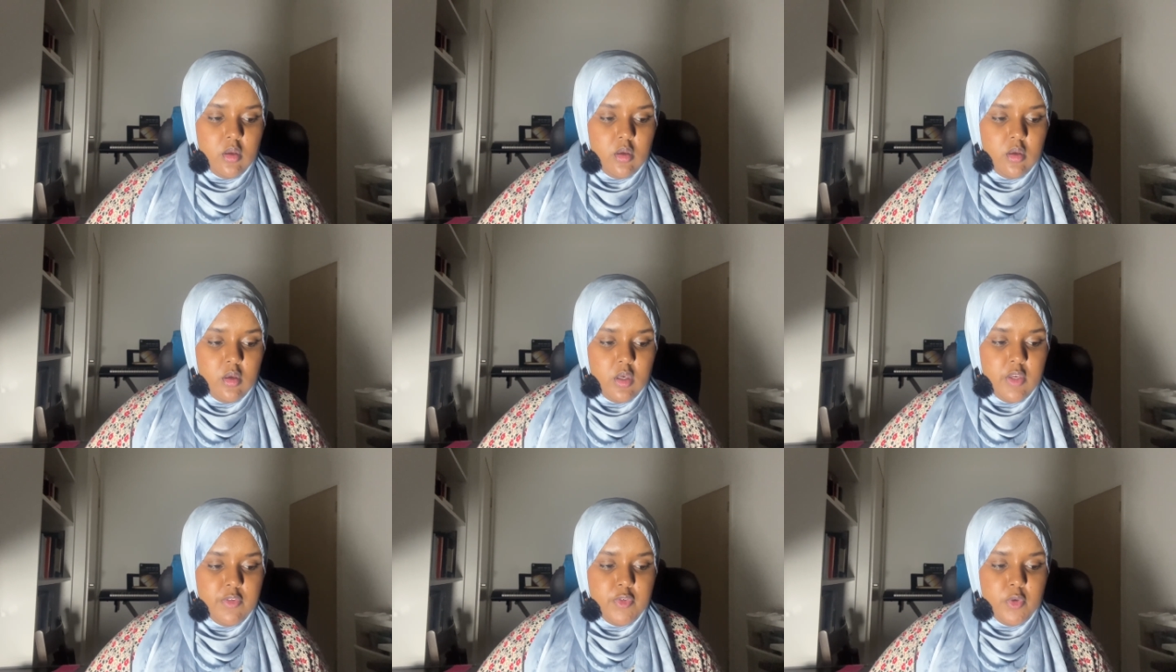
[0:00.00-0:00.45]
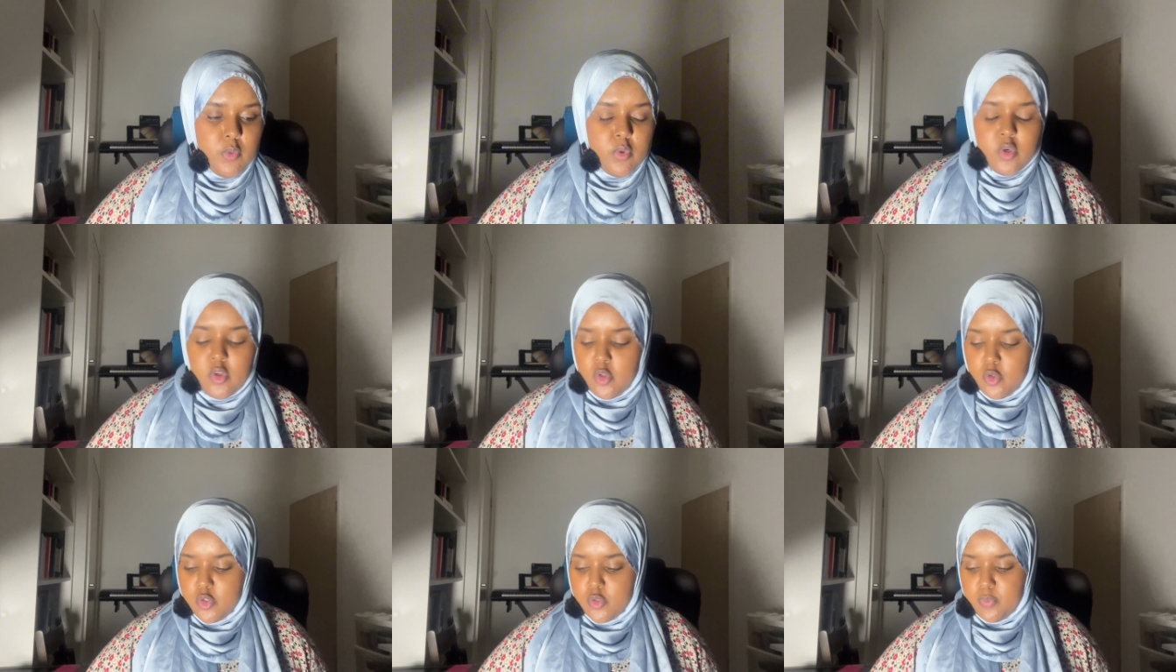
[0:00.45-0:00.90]
if you're one
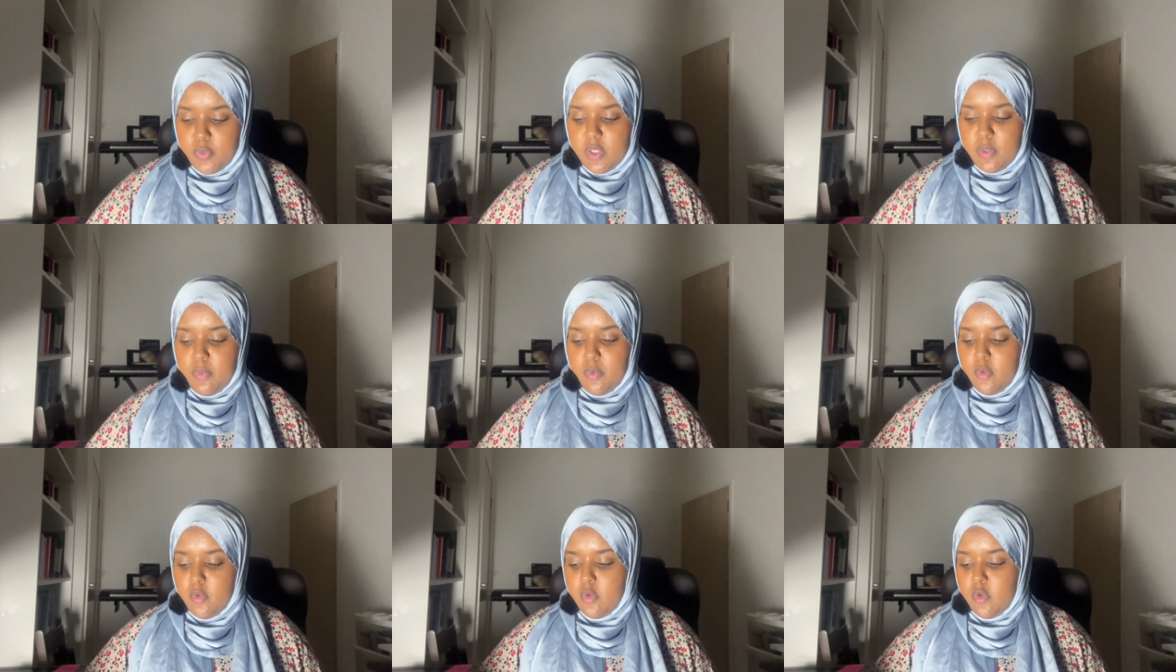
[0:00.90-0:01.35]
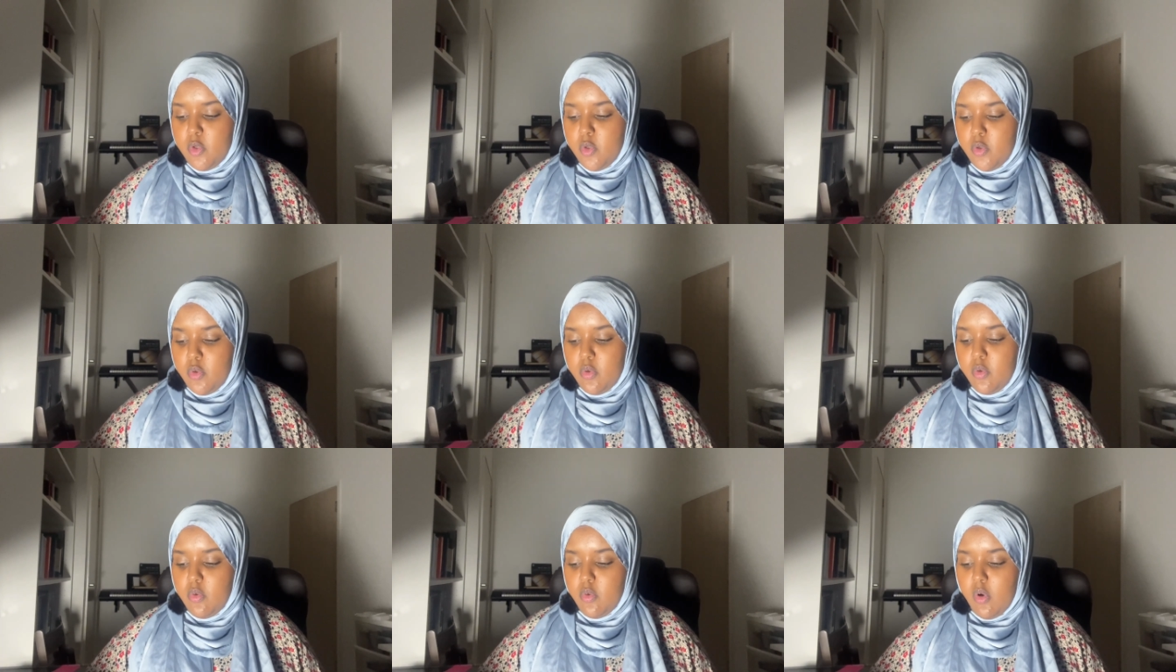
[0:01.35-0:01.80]
of those people
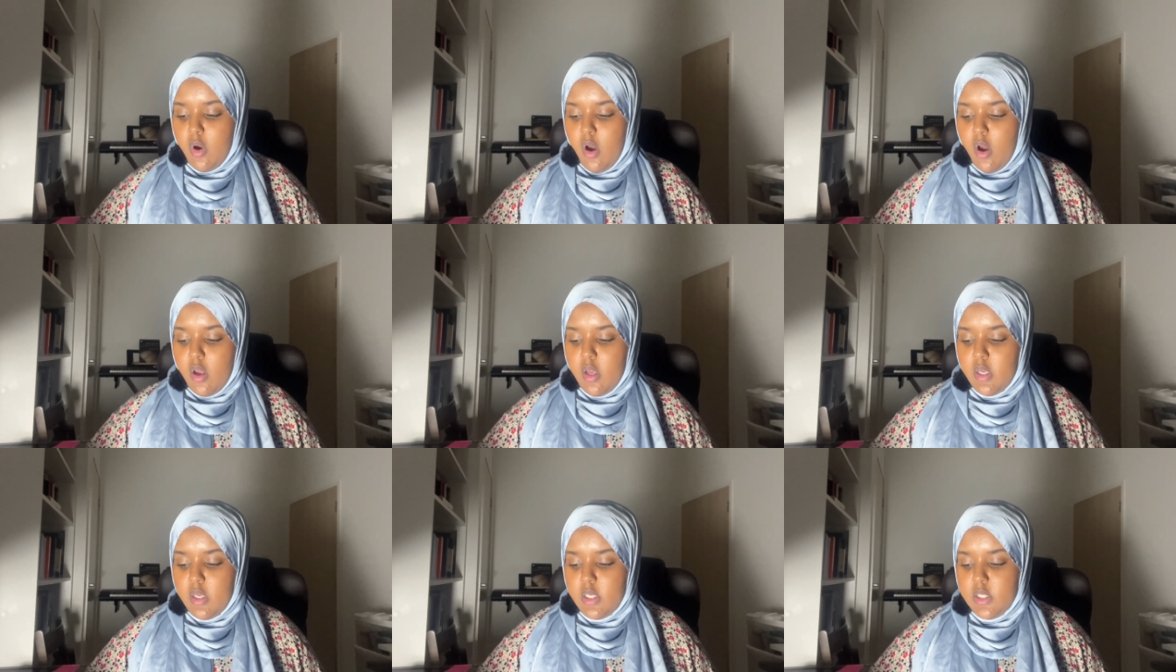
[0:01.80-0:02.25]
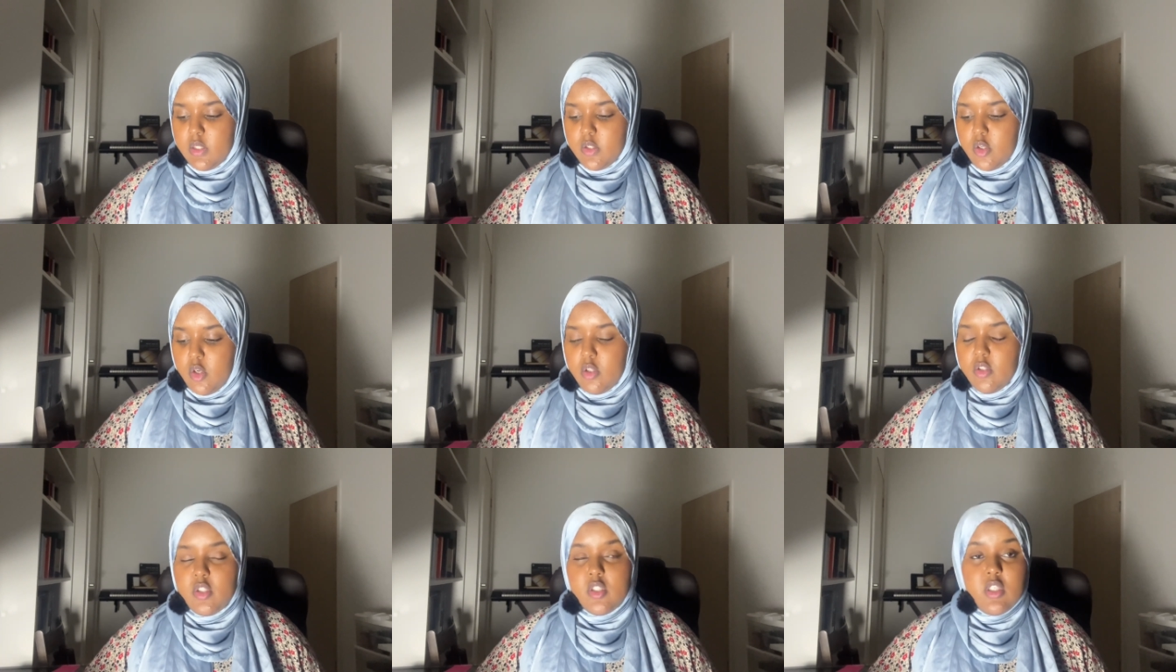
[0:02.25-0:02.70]
who is
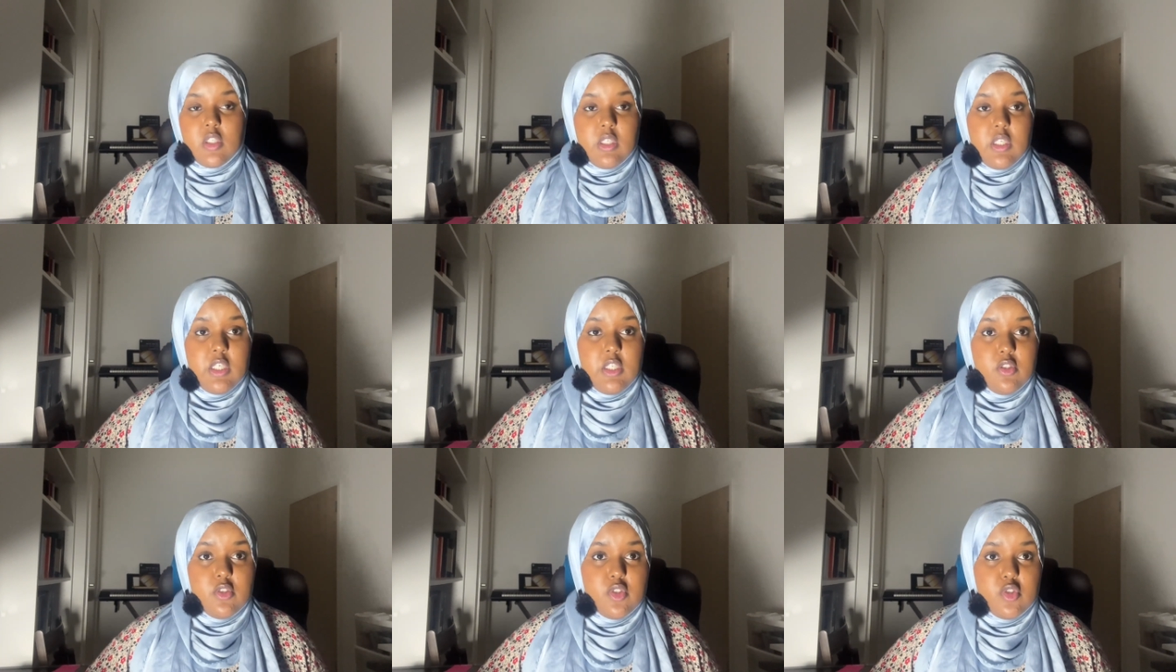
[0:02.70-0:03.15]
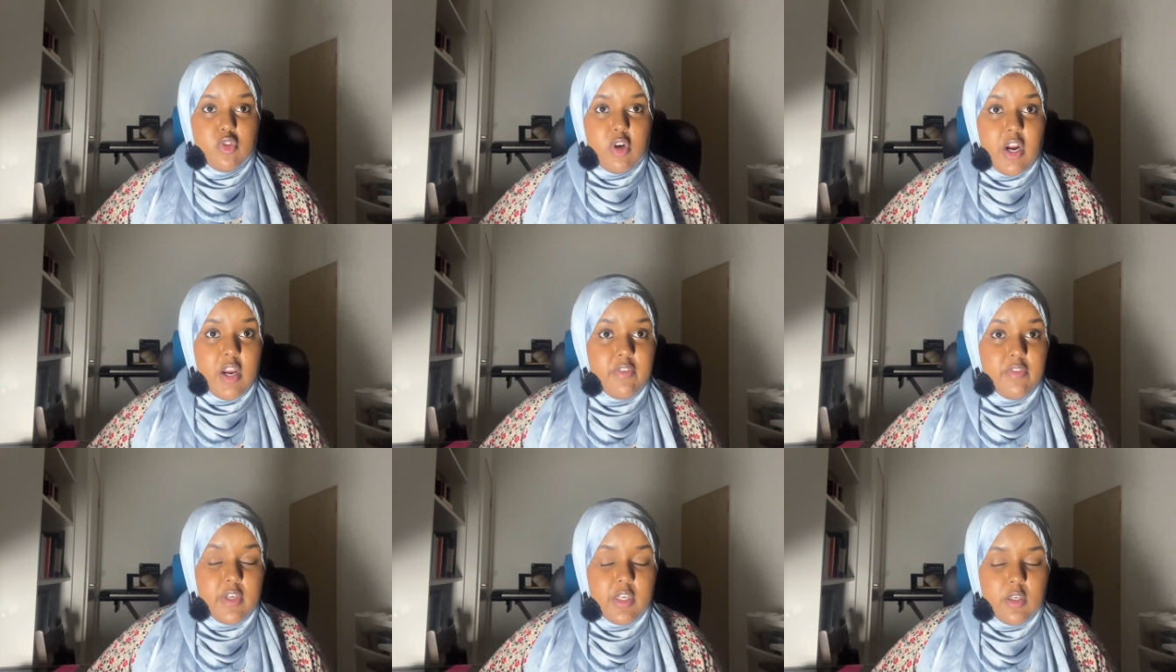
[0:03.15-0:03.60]
constantly
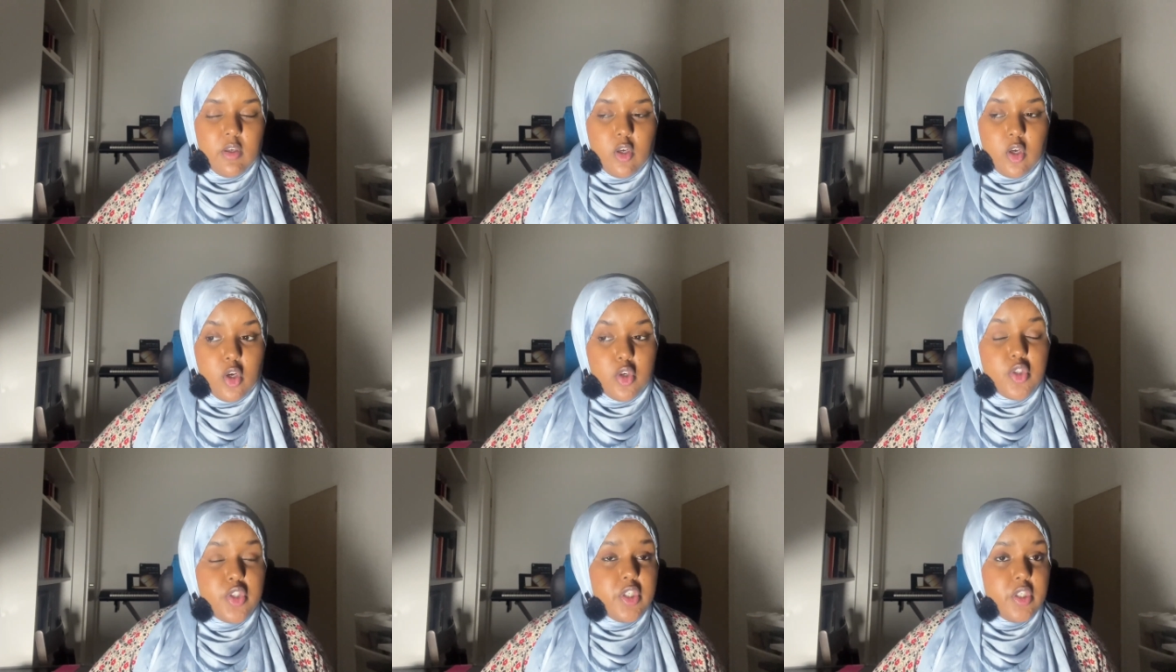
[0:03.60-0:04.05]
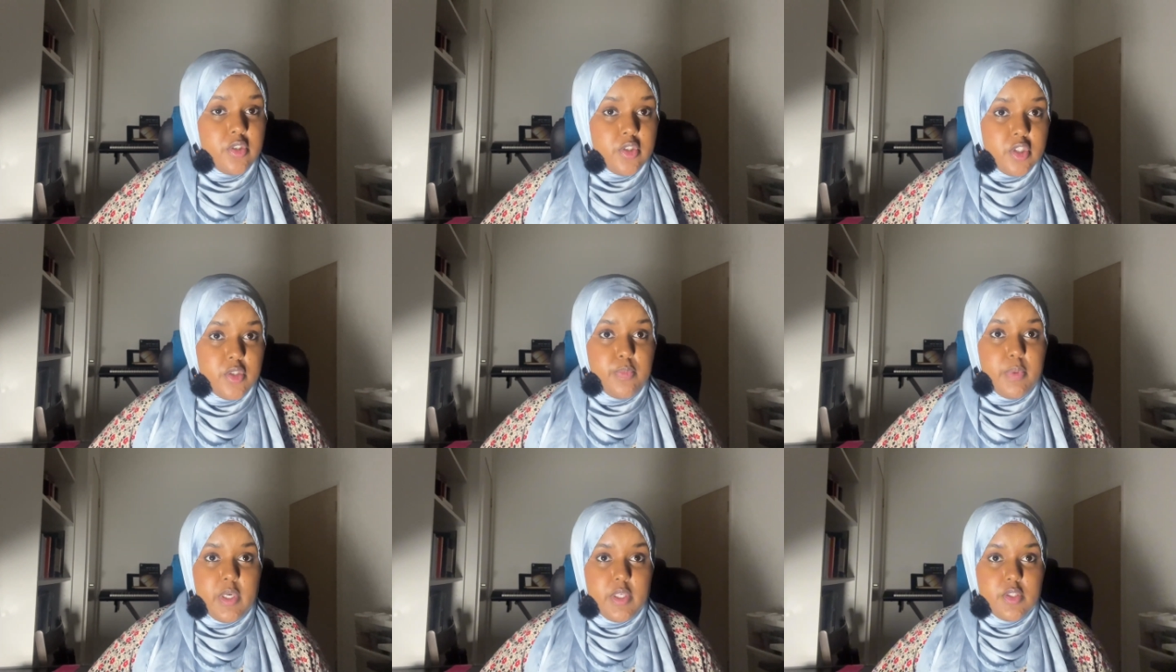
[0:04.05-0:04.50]
striving, a conscientious
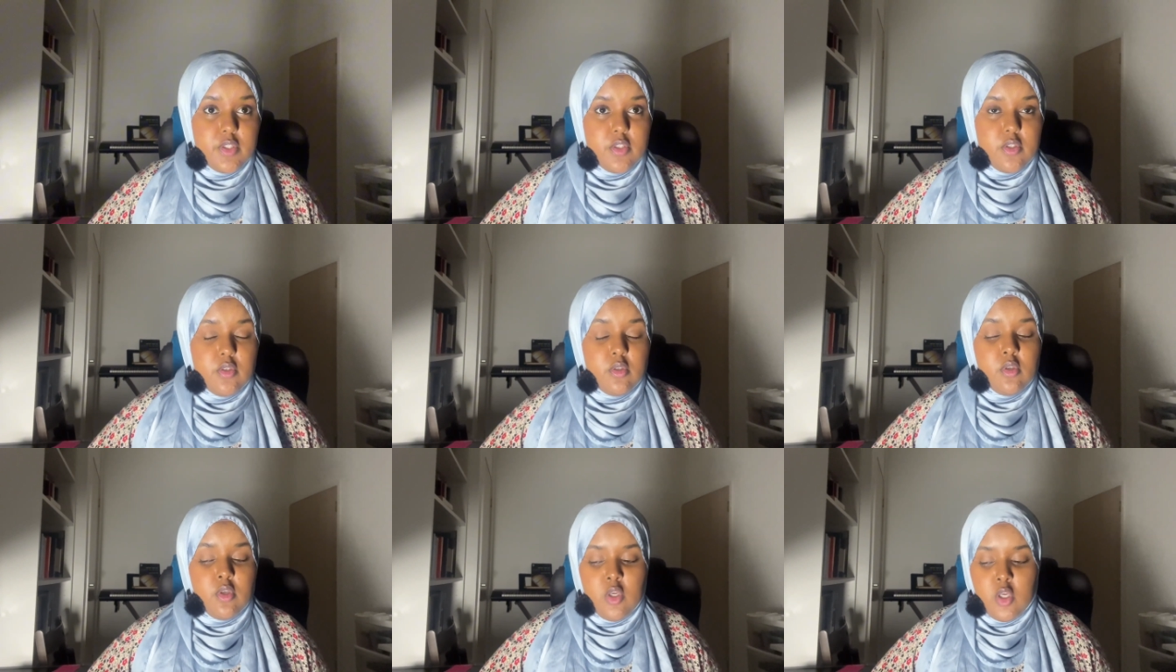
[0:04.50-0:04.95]
person